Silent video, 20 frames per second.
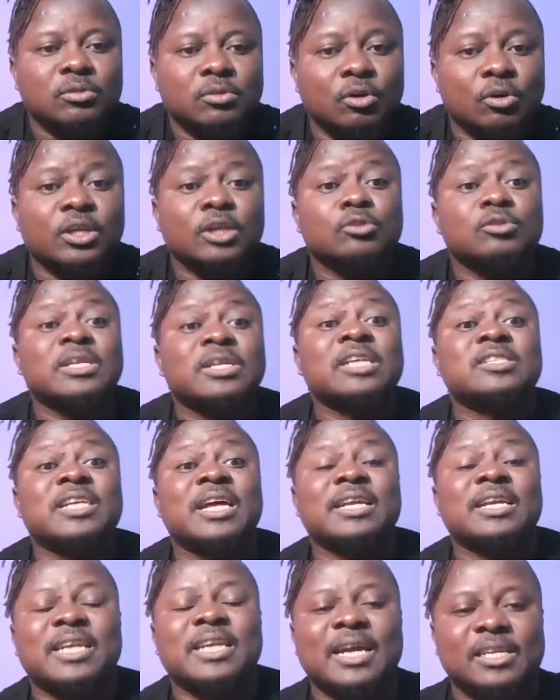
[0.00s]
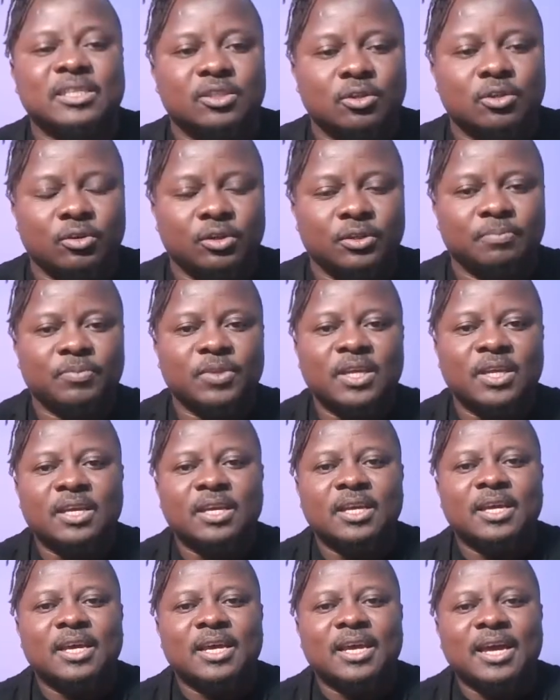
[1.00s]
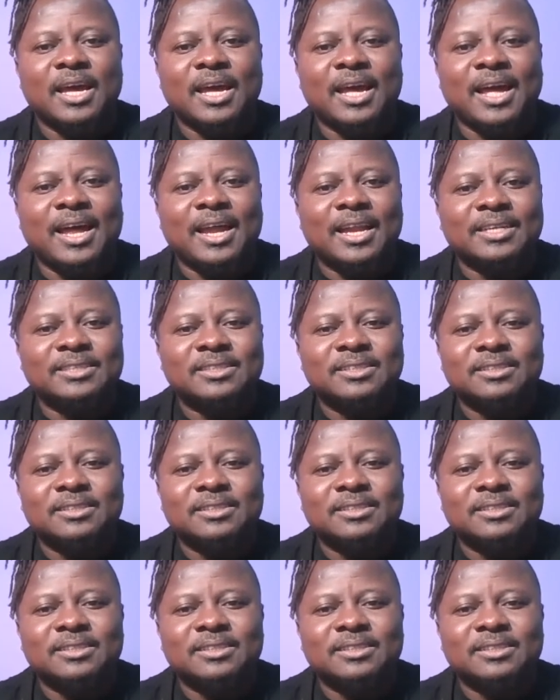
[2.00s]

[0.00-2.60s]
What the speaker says: Okay, 2009, sorry. And